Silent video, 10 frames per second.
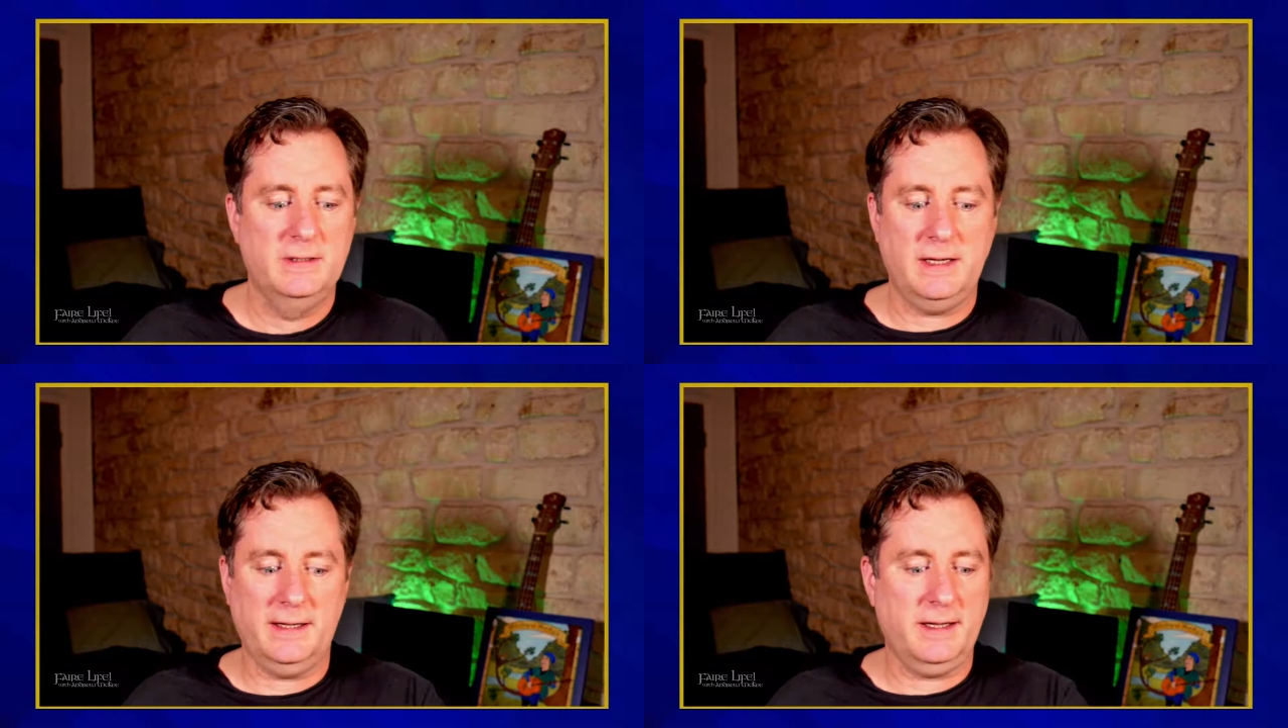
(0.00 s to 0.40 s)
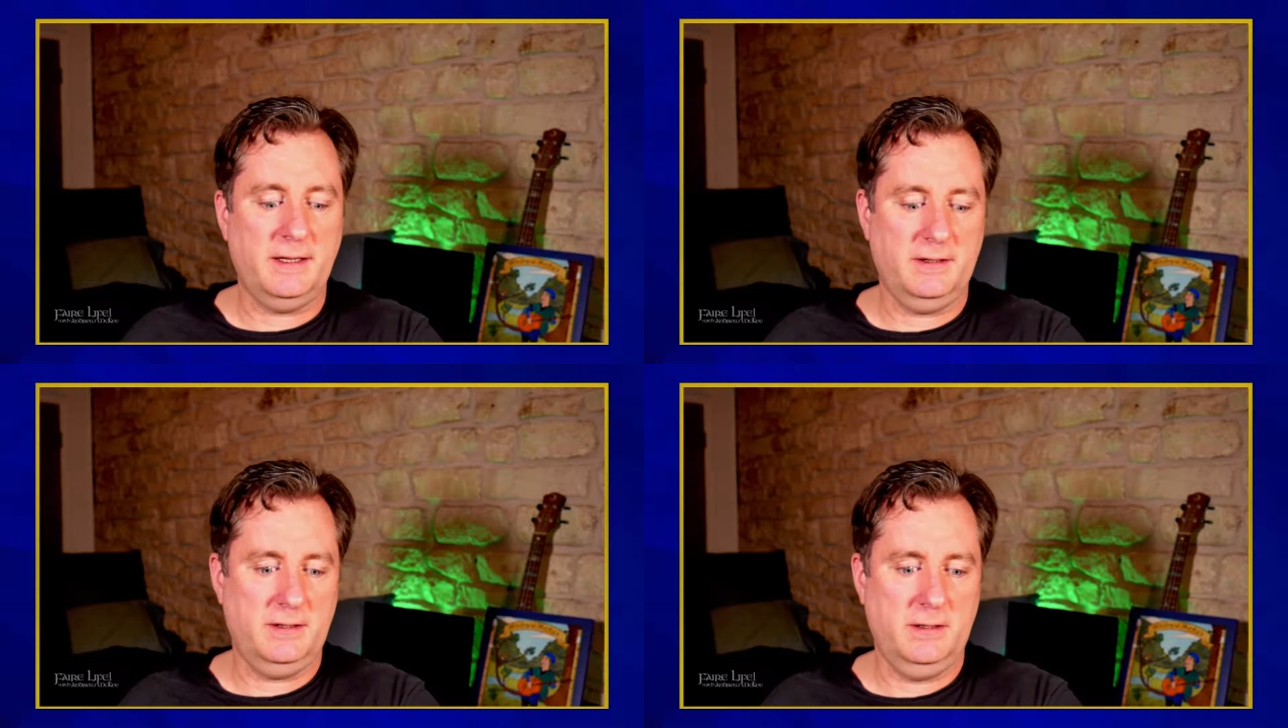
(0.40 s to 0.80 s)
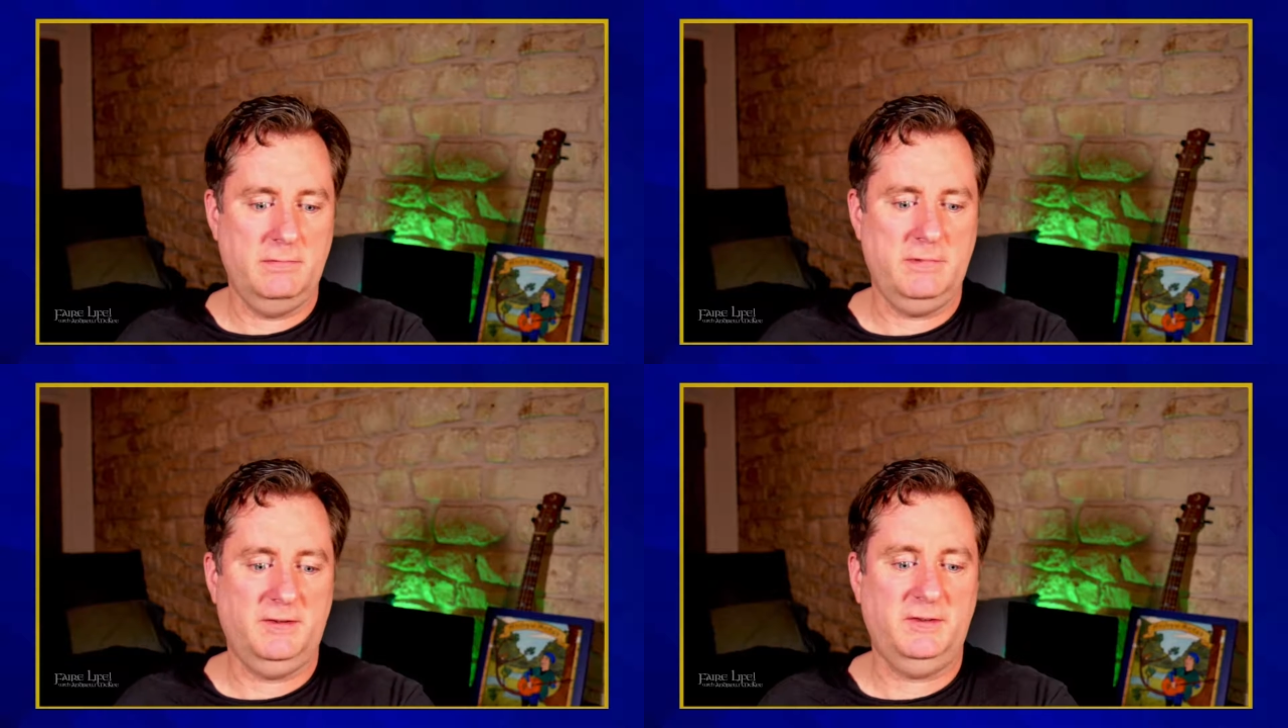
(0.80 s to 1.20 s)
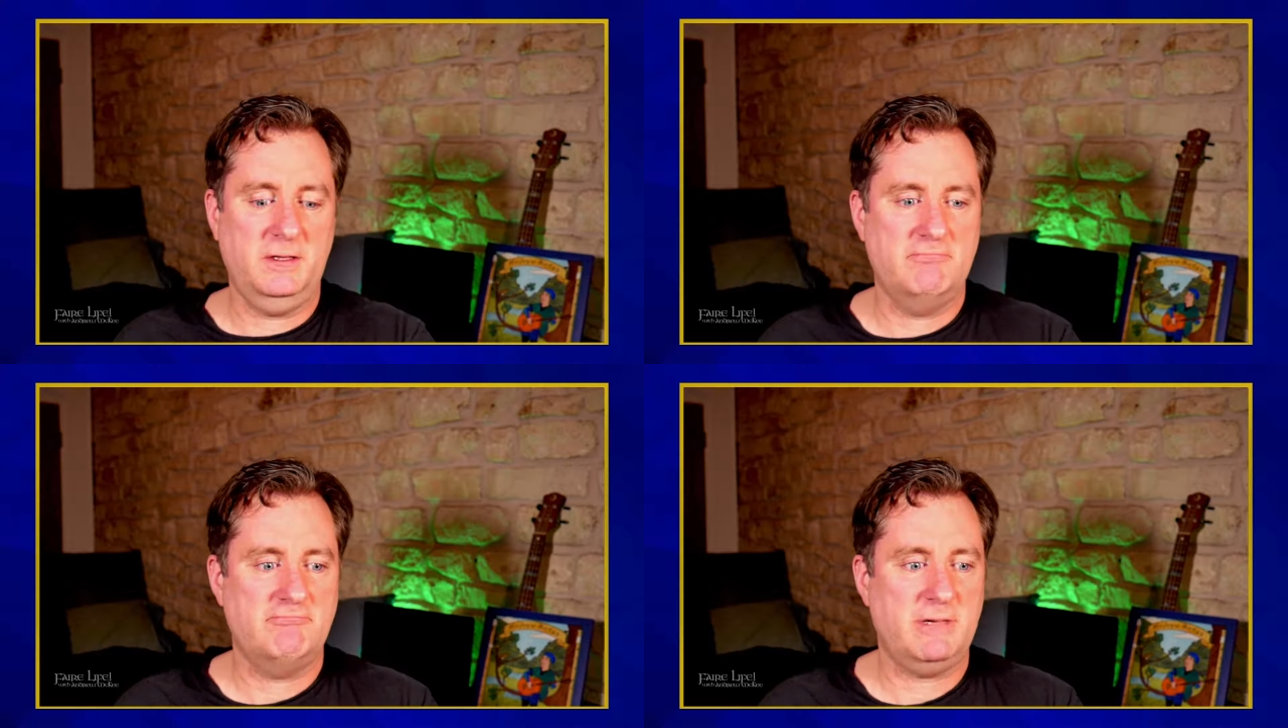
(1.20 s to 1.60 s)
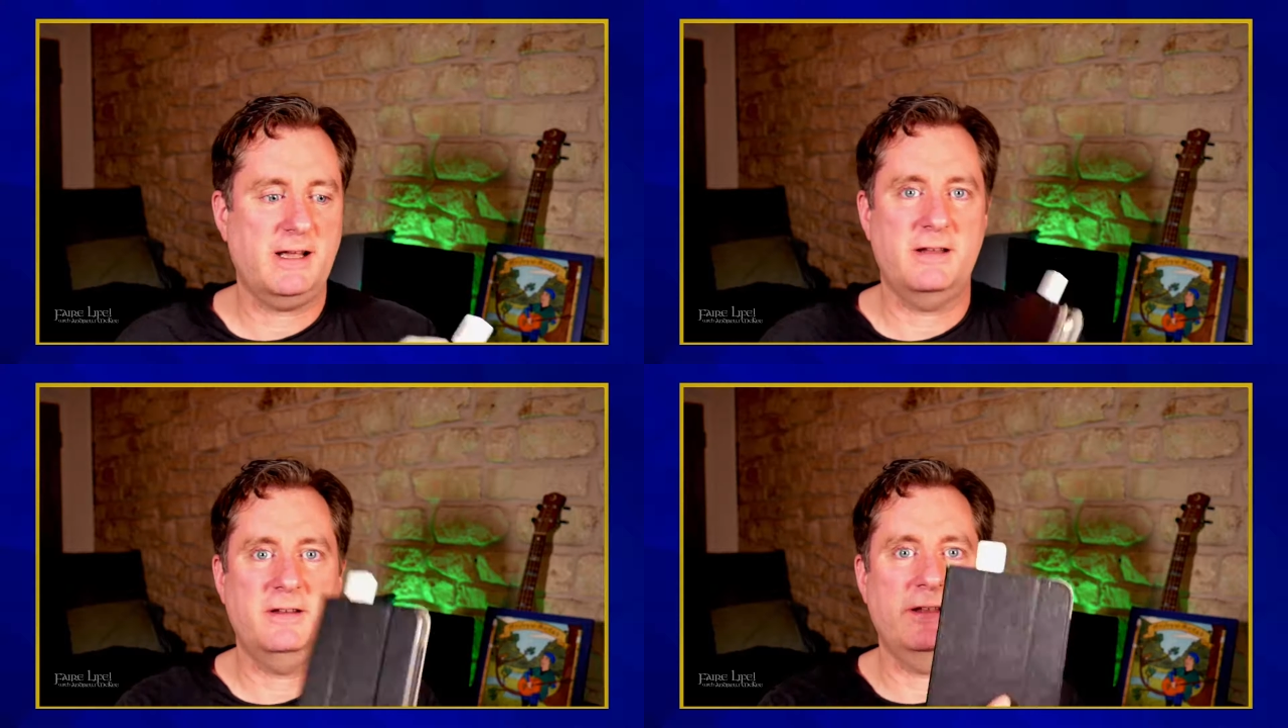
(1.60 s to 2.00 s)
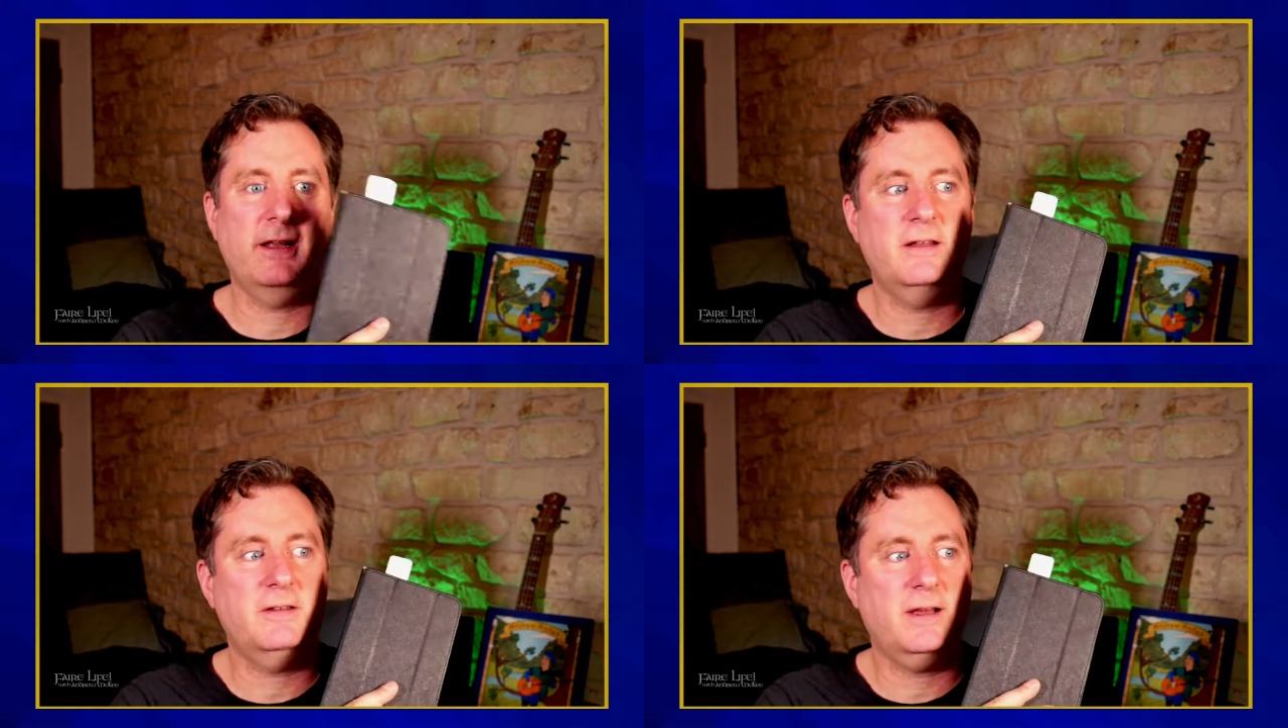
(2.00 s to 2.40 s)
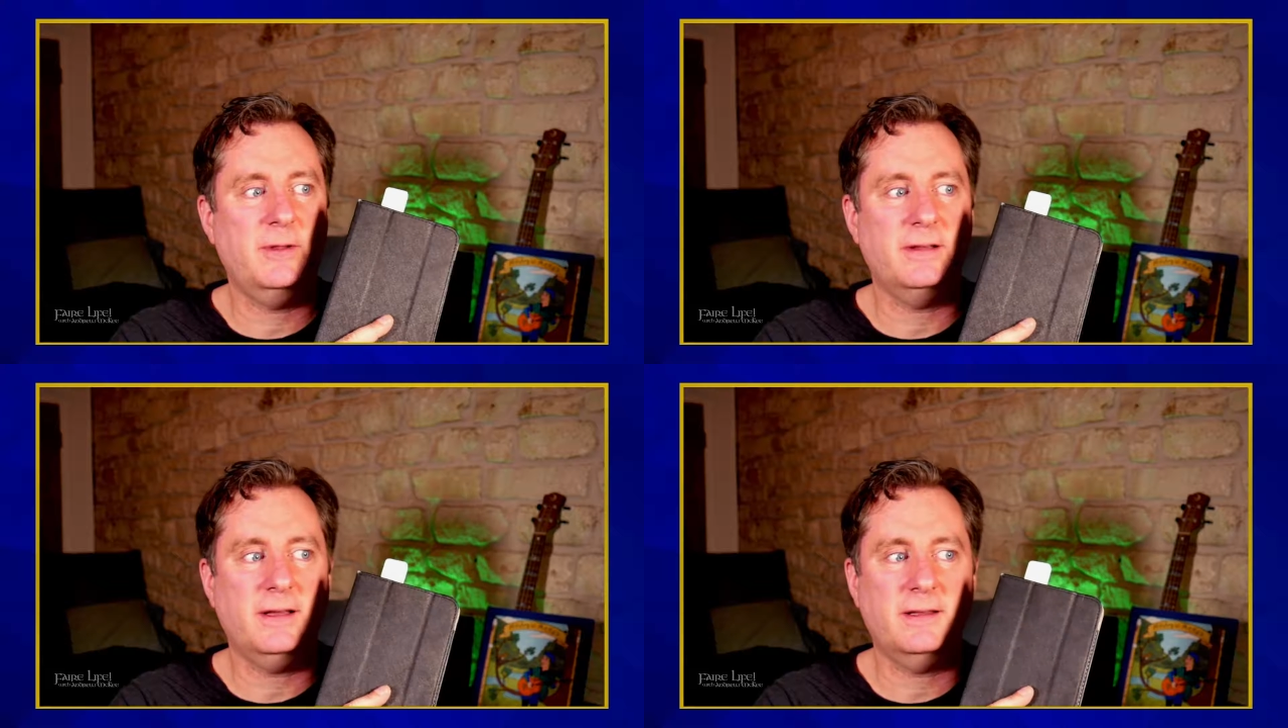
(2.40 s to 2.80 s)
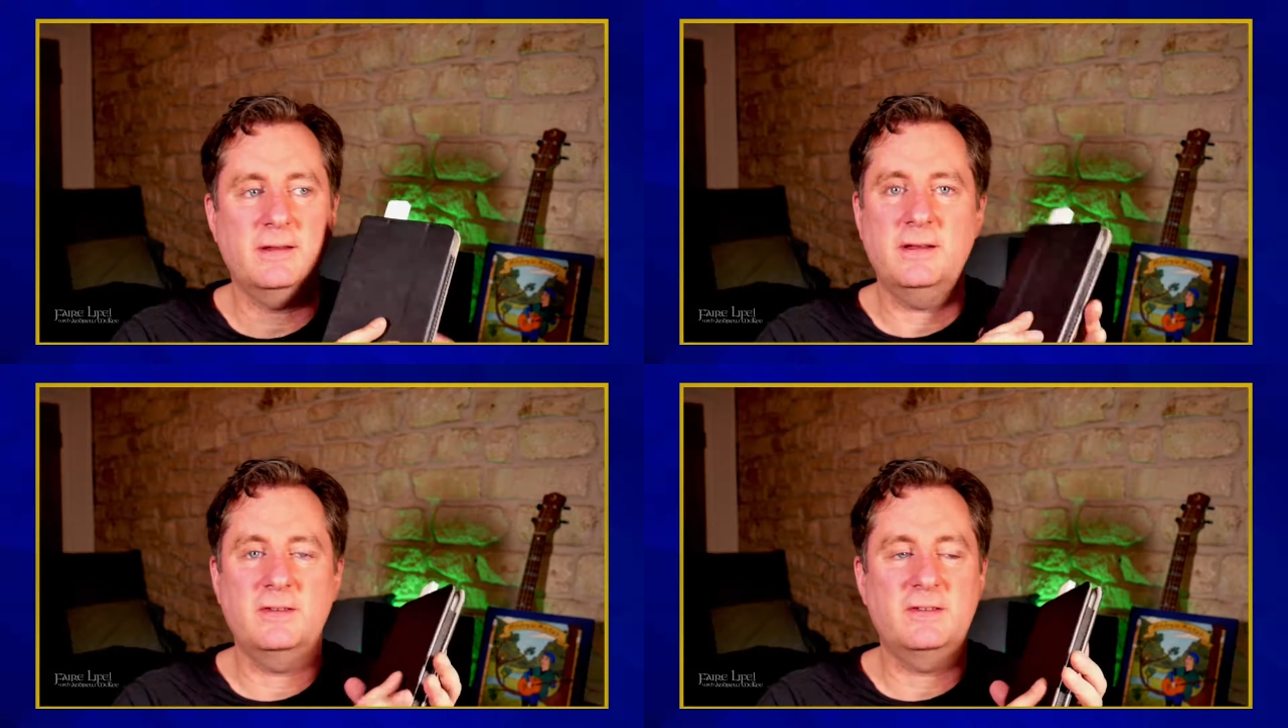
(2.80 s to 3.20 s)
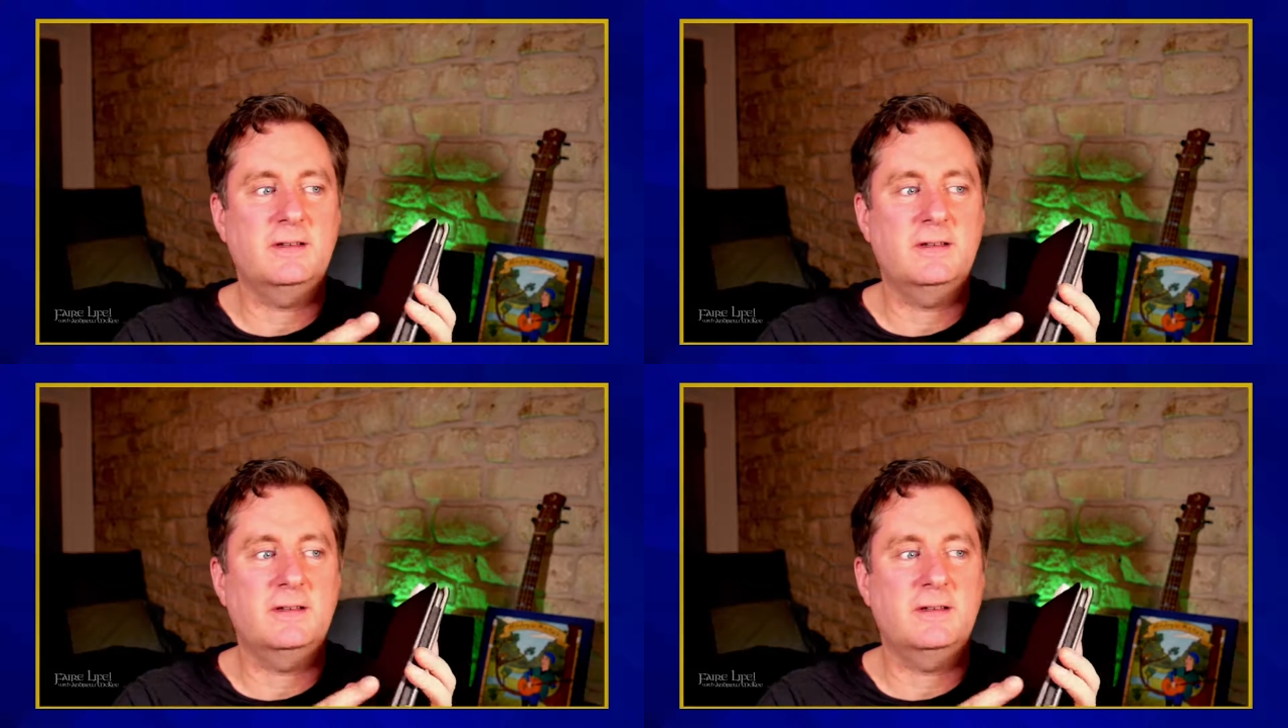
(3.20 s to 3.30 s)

I got a dedicated tablet like this